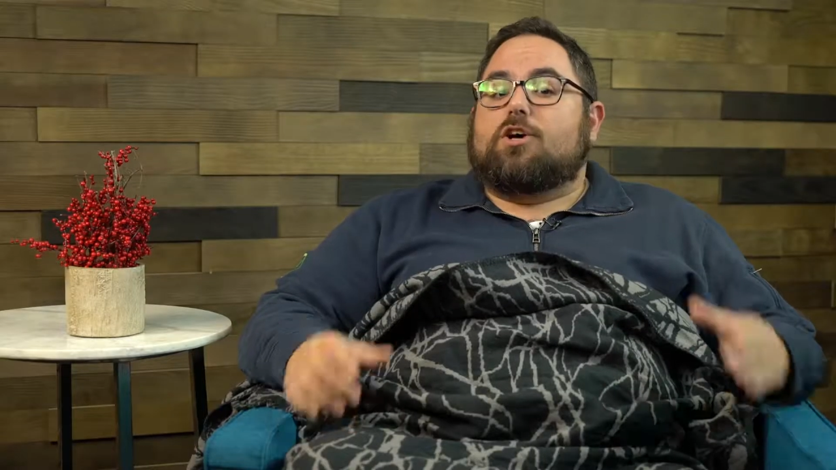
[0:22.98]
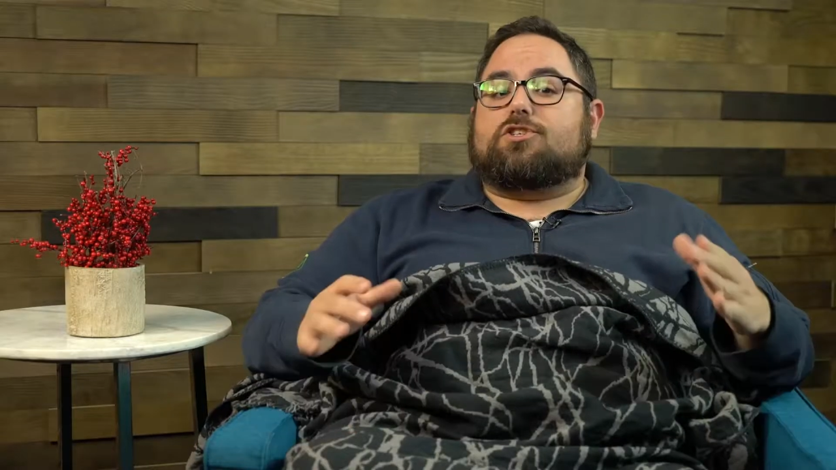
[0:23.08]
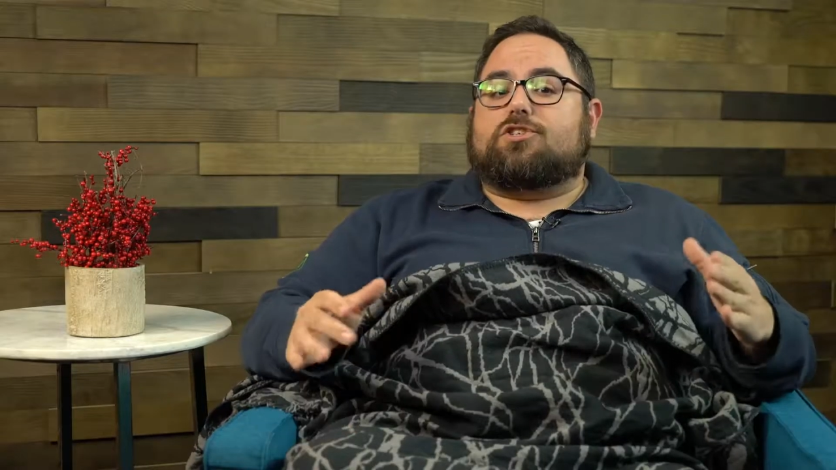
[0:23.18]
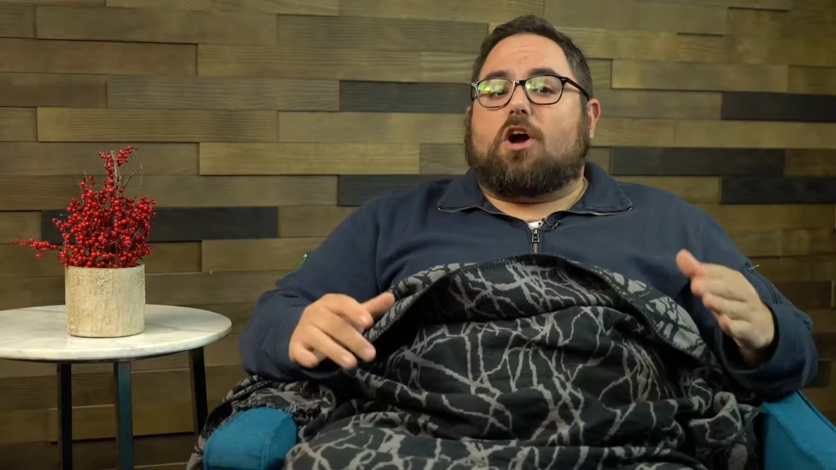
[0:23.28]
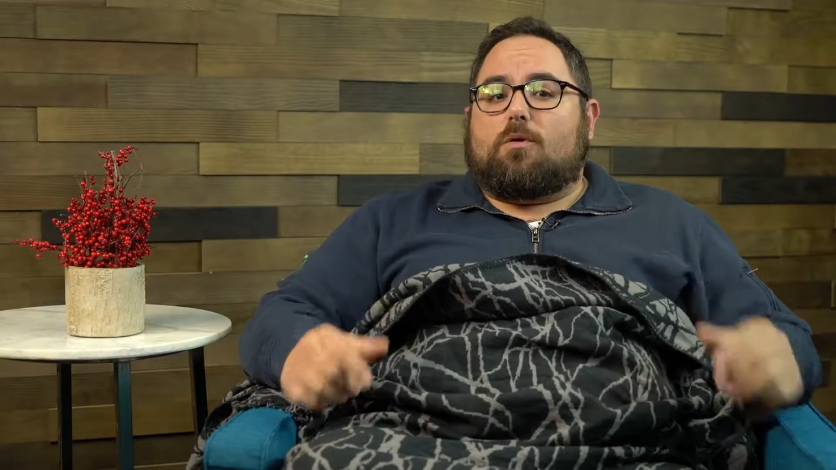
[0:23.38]

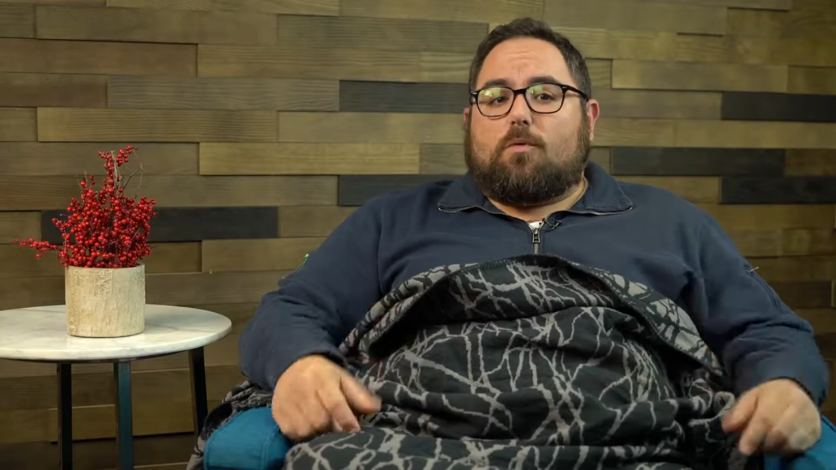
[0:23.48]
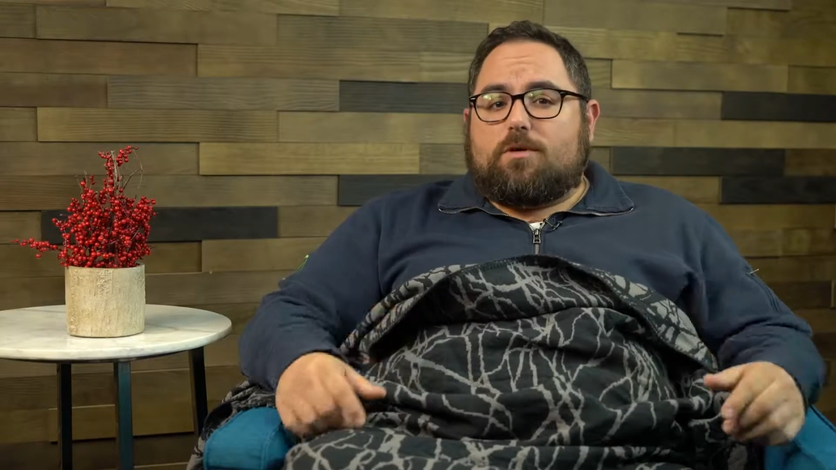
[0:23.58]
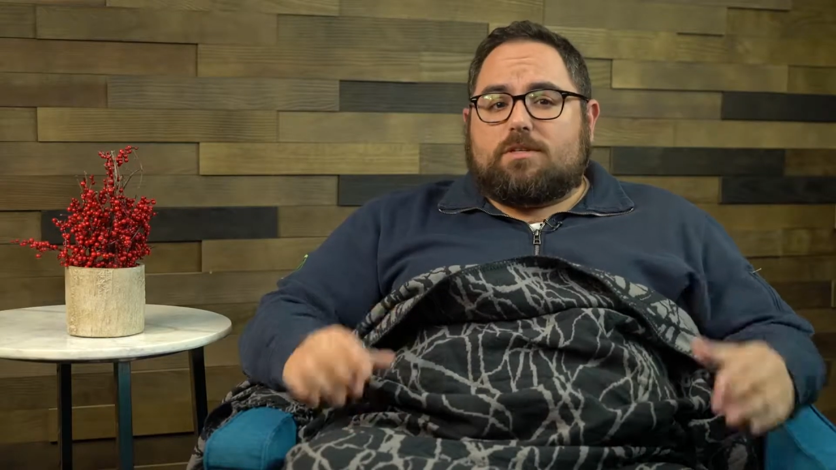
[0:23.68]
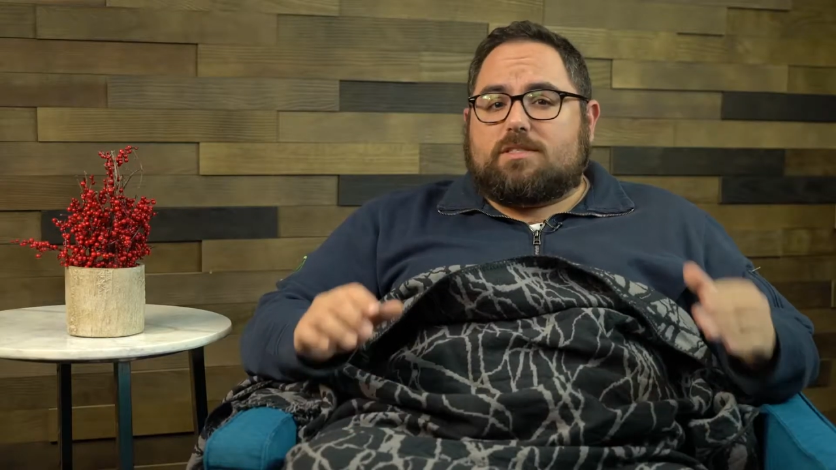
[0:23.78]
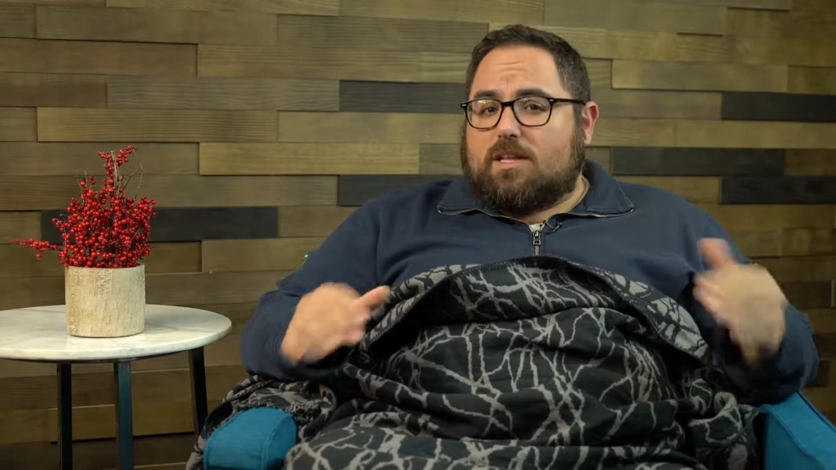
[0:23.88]
Star
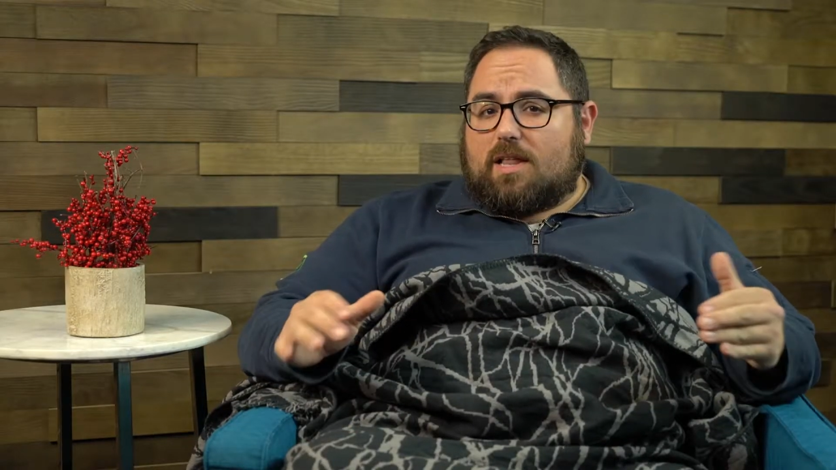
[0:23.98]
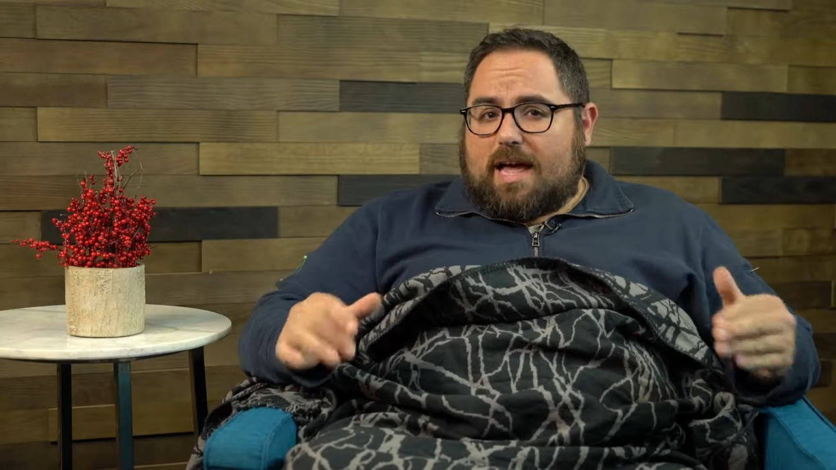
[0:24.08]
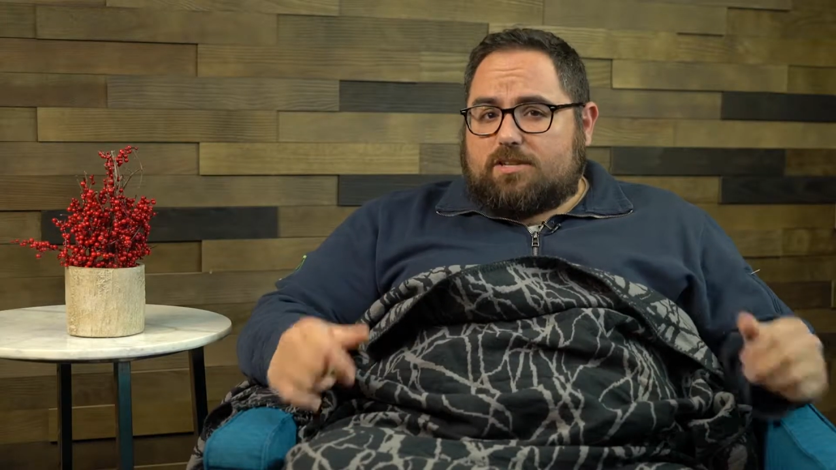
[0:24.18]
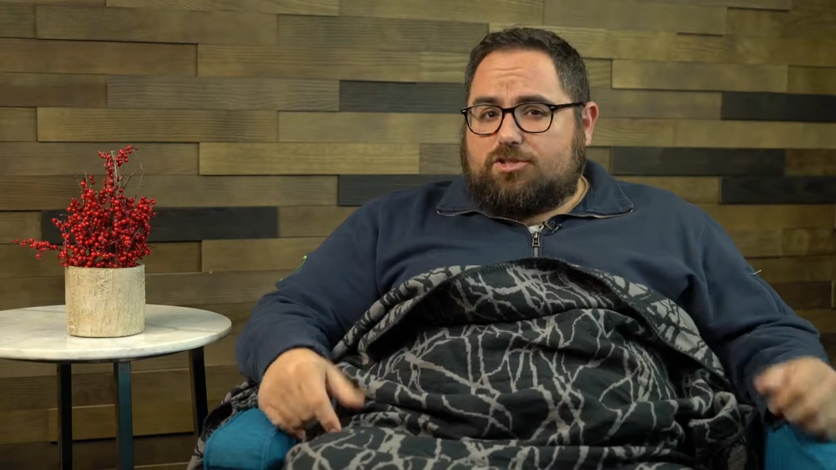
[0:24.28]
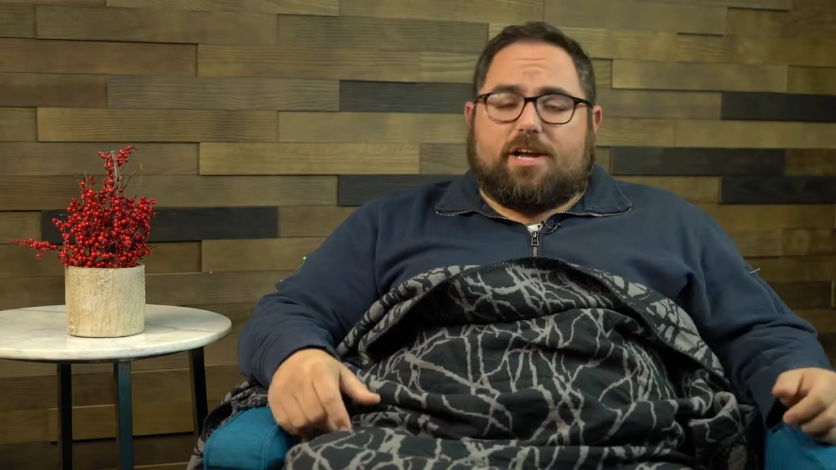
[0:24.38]
Wars The Last